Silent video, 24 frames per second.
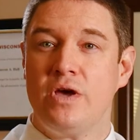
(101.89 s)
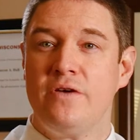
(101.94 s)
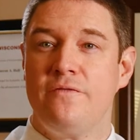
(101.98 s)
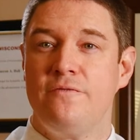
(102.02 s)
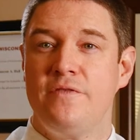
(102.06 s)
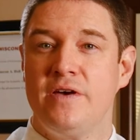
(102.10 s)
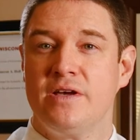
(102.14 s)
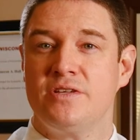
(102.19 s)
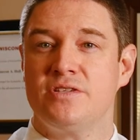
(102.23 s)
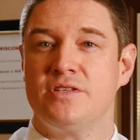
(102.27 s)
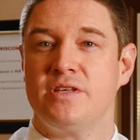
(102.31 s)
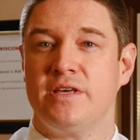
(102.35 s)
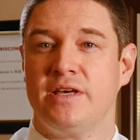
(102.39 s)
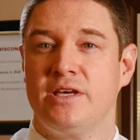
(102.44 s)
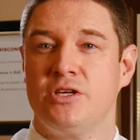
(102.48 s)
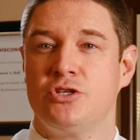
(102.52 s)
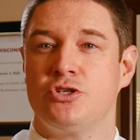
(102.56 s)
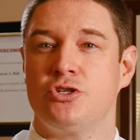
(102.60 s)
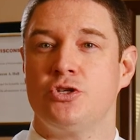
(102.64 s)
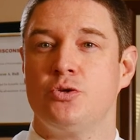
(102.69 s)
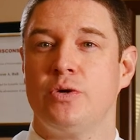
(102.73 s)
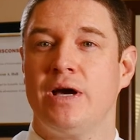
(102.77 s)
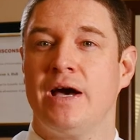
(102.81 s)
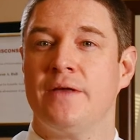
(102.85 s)
We fix the
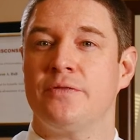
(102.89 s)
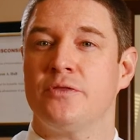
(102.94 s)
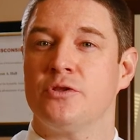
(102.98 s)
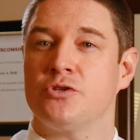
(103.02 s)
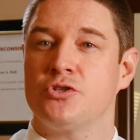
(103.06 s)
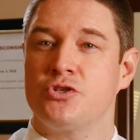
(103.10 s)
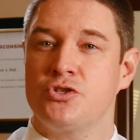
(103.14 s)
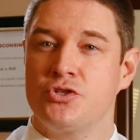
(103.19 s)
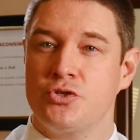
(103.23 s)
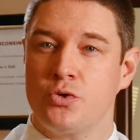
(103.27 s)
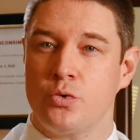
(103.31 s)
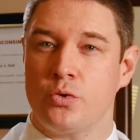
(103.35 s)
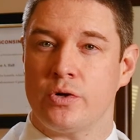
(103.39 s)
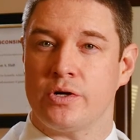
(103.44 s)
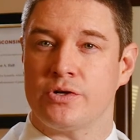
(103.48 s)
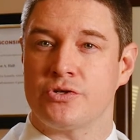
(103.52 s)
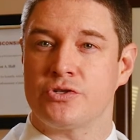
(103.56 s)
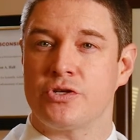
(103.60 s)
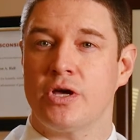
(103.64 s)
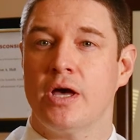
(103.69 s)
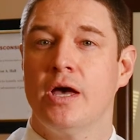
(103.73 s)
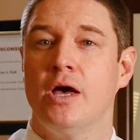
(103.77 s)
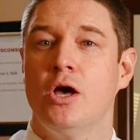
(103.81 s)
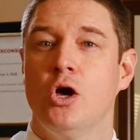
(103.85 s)
issue at the
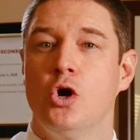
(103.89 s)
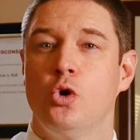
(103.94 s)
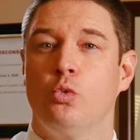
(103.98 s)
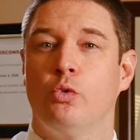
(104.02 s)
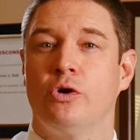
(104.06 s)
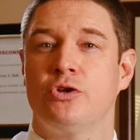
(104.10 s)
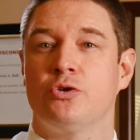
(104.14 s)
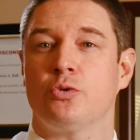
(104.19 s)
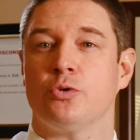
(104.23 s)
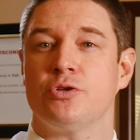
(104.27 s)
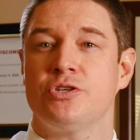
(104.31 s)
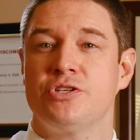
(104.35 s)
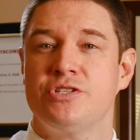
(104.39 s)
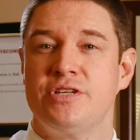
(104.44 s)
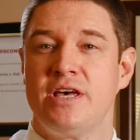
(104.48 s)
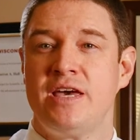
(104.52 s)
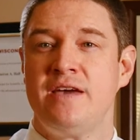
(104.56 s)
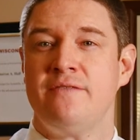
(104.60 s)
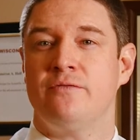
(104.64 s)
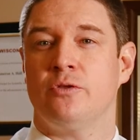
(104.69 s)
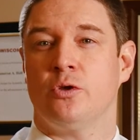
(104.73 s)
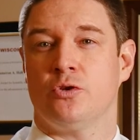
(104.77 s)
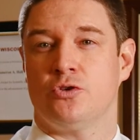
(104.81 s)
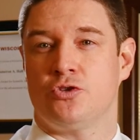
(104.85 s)
source, which will
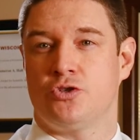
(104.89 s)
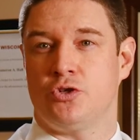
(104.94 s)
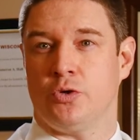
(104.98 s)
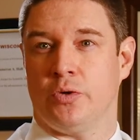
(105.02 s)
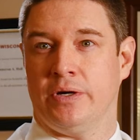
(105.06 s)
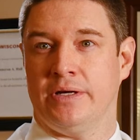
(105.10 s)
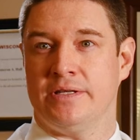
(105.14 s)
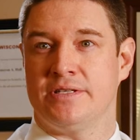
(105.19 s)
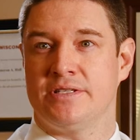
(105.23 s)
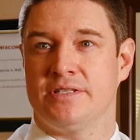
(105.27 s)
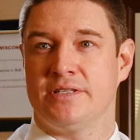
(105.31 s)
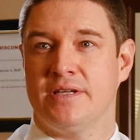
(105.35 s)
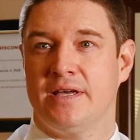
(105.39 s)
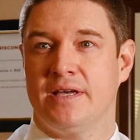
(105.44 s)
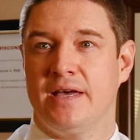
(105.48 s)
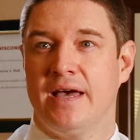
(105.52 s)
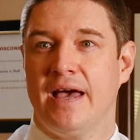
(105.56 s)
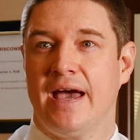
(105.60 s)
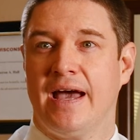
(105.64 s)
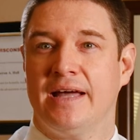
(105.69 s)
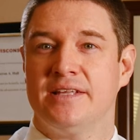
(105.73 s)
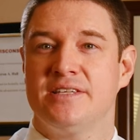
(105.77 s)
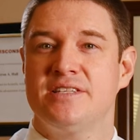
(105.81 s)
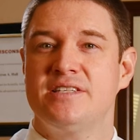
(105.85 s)
save those joints
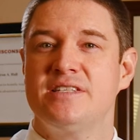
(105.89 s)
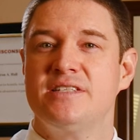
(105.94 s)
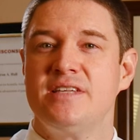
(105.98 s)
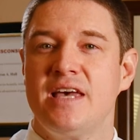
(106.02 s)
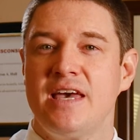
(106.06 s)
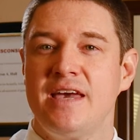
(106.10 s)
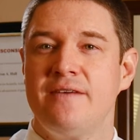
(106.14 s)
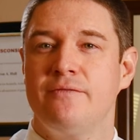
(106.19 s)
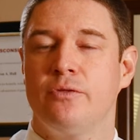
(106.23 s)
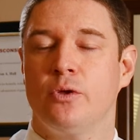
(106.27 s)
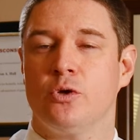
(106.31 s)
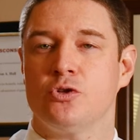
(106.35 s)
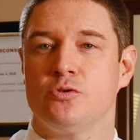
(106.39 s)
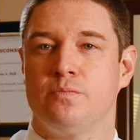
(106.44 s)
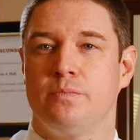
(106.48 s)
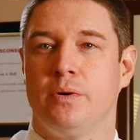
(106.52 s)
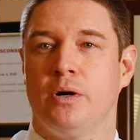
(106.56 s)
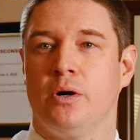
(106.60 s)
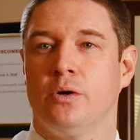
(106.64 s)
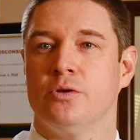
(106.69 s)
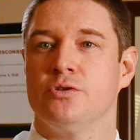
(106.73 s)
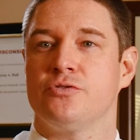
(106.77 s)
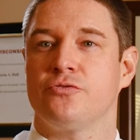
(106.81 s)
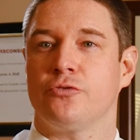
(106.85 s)
and save those
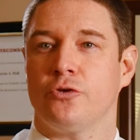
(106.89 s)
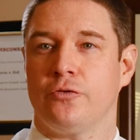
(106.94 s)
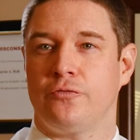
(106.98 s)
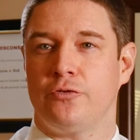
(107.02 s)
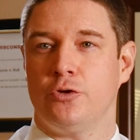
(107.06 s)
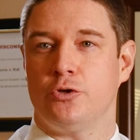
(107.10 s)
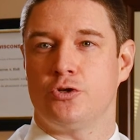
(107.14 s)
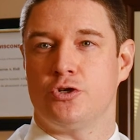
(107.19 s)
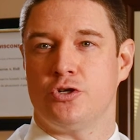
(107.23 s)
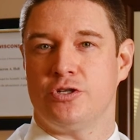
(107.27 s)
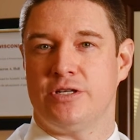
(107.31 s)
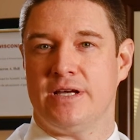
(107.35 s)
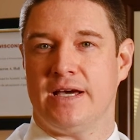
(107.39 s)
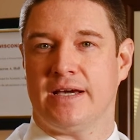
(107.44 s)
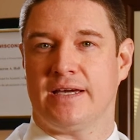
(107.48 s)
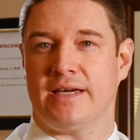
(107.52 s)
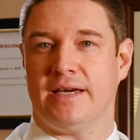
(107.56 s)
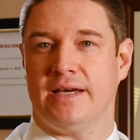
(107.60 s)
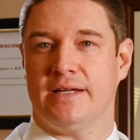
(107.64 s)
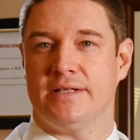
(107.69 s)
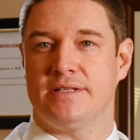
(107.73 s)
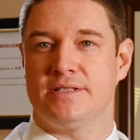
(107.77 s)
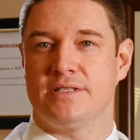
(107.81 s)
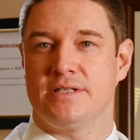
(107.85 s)
bones for future
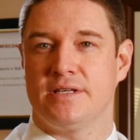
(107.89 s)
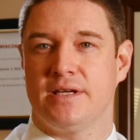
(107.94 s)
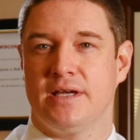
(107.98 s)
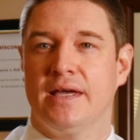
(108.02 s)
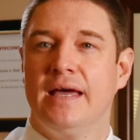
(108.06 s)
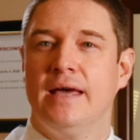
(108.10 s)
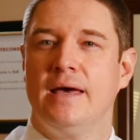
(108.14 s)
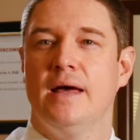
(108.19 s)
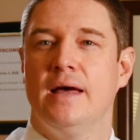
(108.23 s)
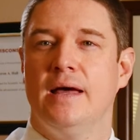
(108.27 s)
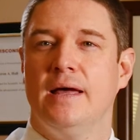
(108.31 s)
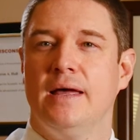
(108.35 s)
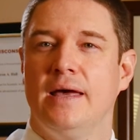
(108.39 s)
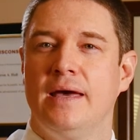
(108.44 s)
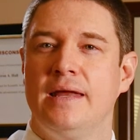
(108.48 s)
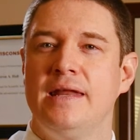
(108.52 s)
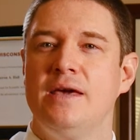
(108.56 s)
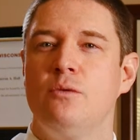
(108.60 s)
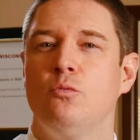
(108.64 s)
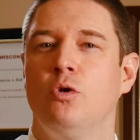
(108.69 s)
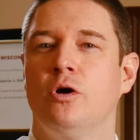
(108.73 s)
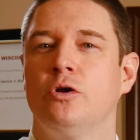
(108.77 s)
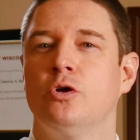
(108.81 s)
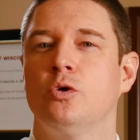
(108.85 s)
decades.
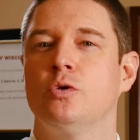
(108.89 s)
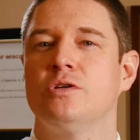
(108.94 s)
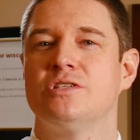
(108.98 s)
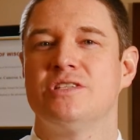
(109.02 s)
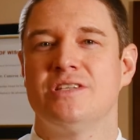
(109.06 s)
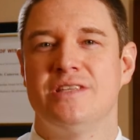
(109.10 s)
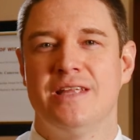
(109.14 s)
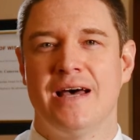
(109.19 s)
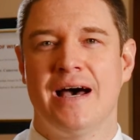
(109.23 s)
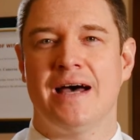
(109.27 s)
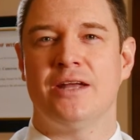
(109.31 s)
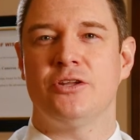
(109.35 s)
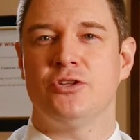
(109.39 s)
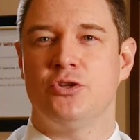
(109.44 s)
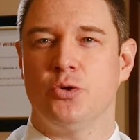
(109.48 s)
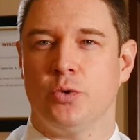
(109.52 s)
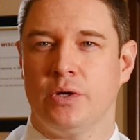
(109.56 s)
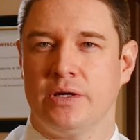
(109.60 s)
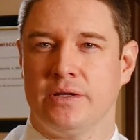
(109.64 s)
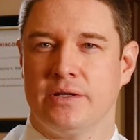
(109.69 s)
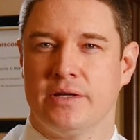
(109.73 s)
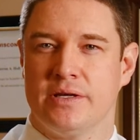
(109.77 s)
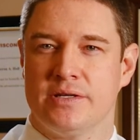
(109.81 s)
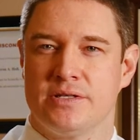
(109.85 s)
Anyone who is not
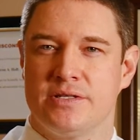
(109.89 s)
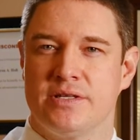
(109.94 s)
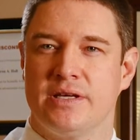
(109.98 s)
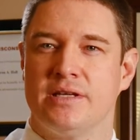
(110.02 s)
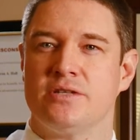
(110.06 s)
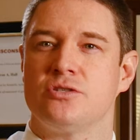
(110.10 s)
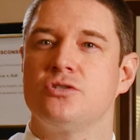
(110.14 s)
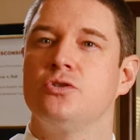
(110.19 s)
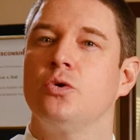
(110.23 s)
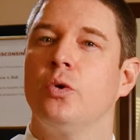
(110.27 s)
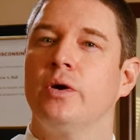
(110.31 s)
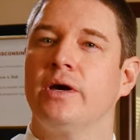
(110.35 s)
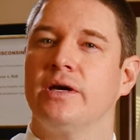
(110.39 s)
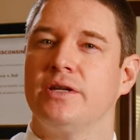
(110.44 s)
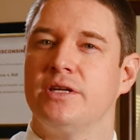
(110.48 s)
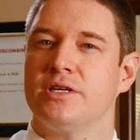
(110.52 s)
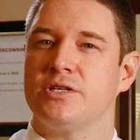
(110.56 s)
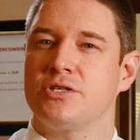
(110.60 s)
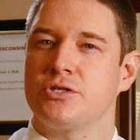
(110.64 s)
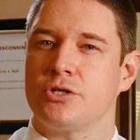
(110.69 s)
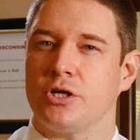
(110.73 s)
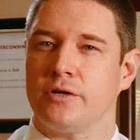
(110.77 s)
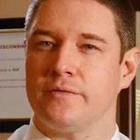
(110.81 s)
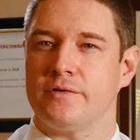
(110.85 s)
doing this is doing a
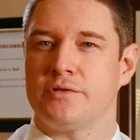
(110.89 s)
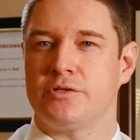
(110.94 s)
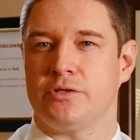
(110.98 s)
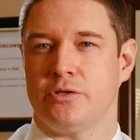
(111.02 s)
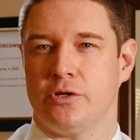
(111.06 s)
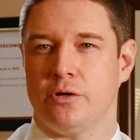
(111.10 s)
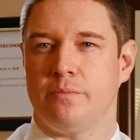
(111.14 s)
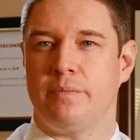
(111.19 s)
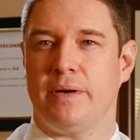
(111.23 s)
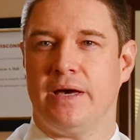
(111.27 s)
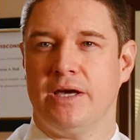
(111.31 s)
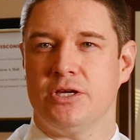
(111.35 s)
disservice to their